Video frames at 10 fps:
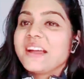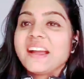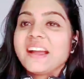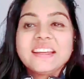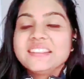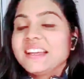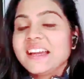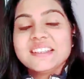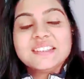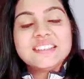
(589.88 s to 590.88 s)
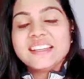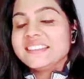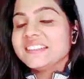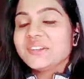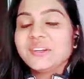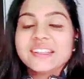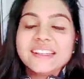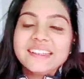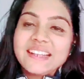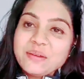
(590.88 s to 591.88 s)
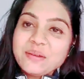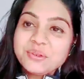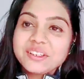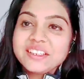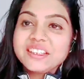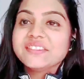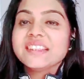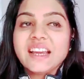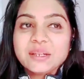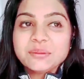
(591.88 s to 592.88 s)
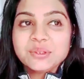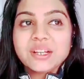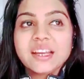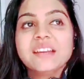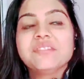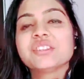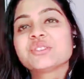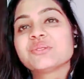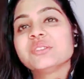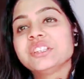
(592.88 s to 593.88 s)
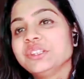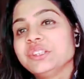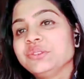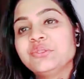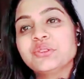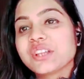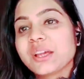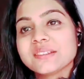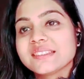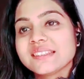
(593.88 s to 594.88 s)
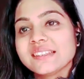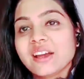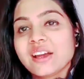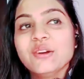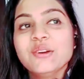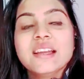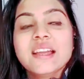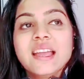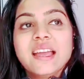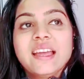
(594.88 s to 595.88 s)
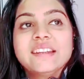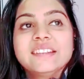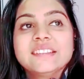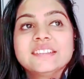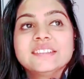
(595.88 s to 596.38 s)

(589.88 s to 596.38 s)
mean, I did not get time to read even that book. I have finished only 3 to 4 chapters till now. And